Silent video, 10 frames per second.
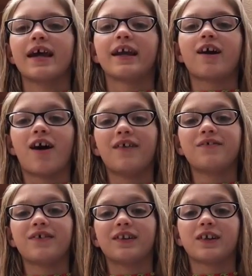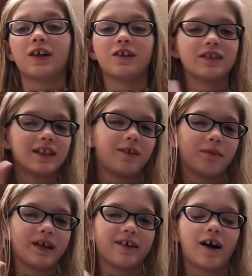and a cough, a little
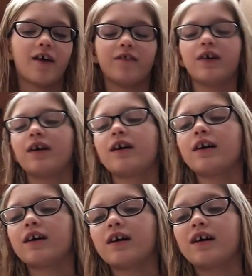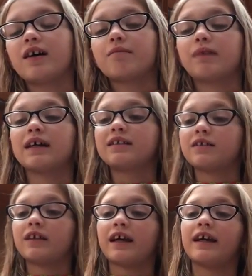bit cough. But
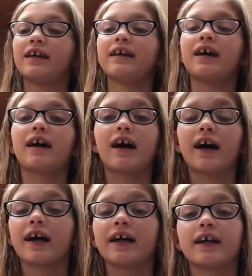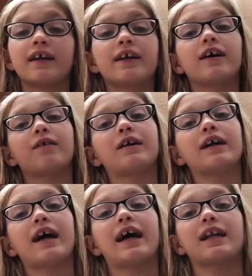today, I
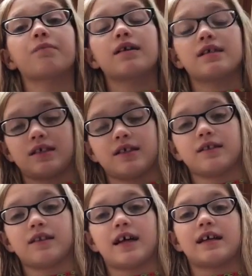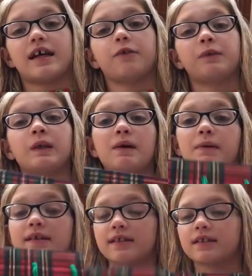had a present. I opened up my
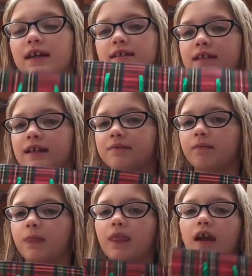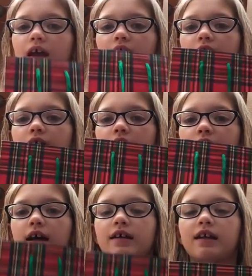presents last night,
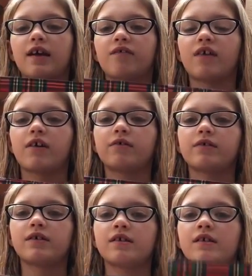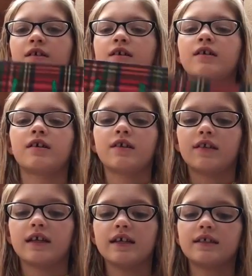and I found
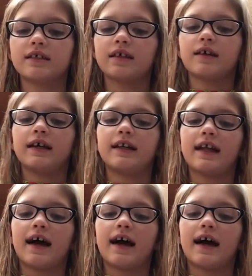this, and it